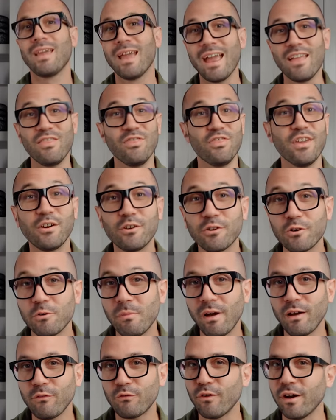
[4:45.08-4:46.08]
And there you go,
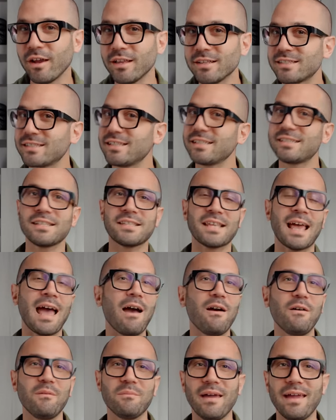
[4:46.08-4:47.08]
my friends. This is
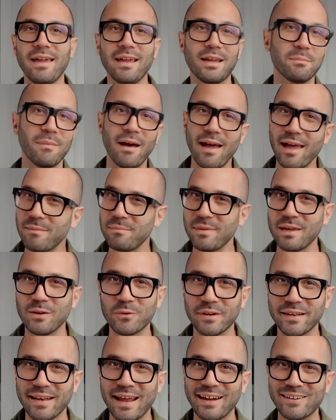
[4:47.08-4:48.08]
how I make my
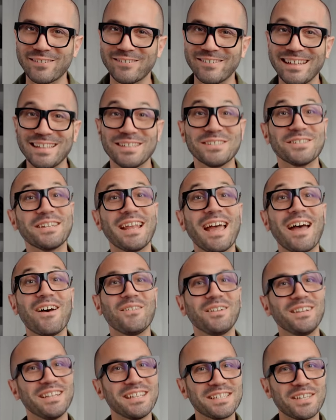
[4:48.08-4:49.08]
Hemingway Daiquiri. So
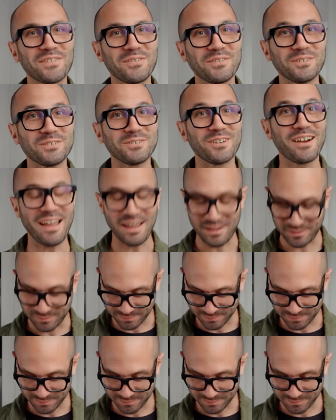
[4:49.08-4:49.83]
now let's give it a try.